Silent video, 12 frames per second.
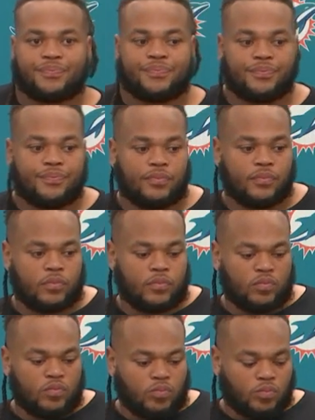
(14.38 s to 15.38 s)

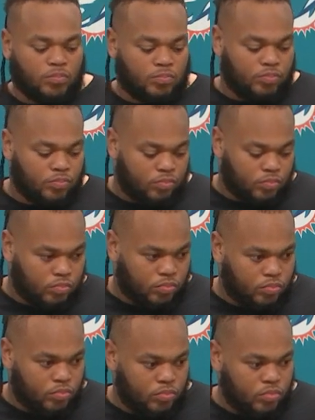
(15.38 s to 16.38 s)

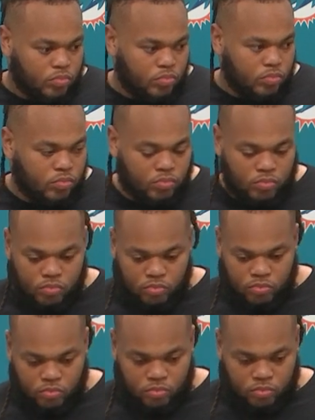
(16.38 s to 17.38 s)

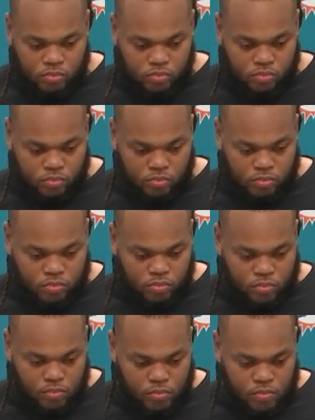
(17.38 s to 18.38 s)

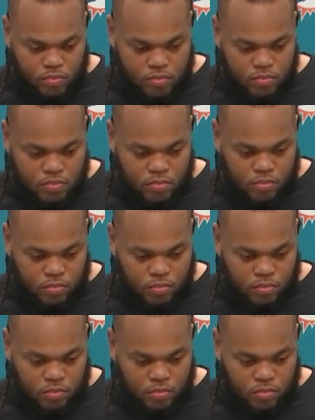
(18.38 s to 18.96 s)
Nobody speaks.